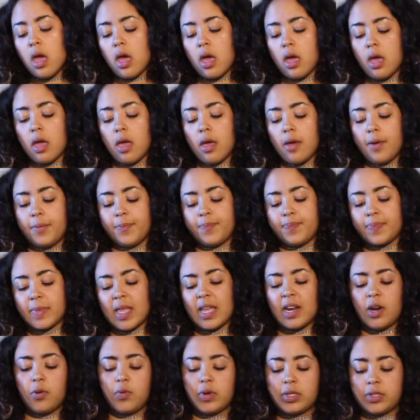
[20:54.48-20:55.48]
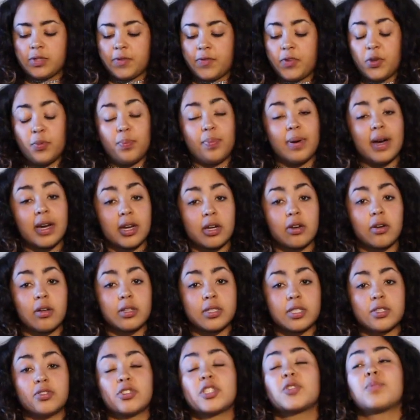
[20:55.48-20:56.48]
And I went to a few punk
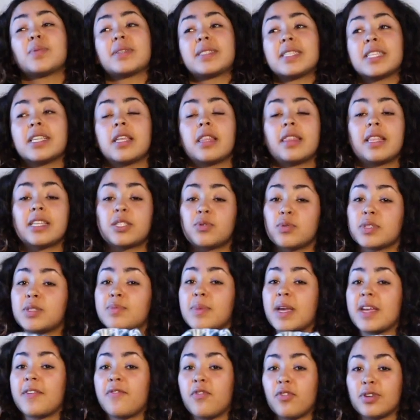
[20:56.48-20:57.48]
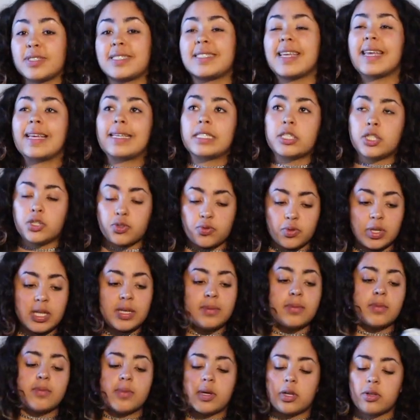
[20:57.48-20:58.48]
concerts, but this was my first
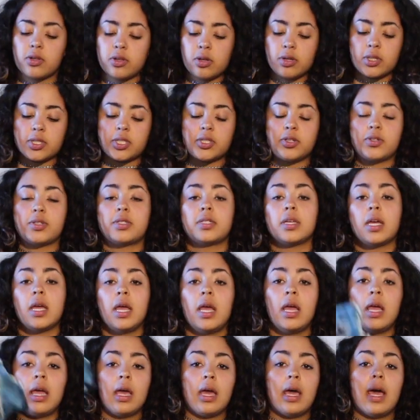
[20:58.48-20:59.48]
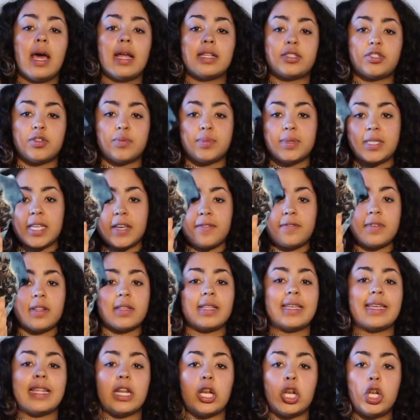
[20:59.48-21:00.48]
extreme metal concert, and so I'm
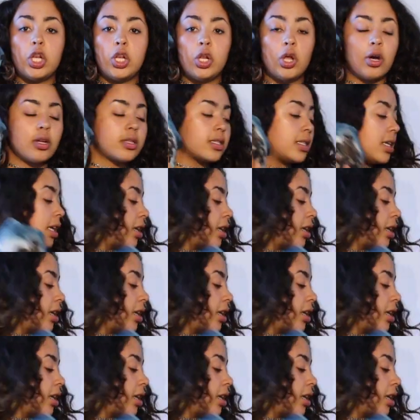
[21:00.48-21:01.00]
definitely not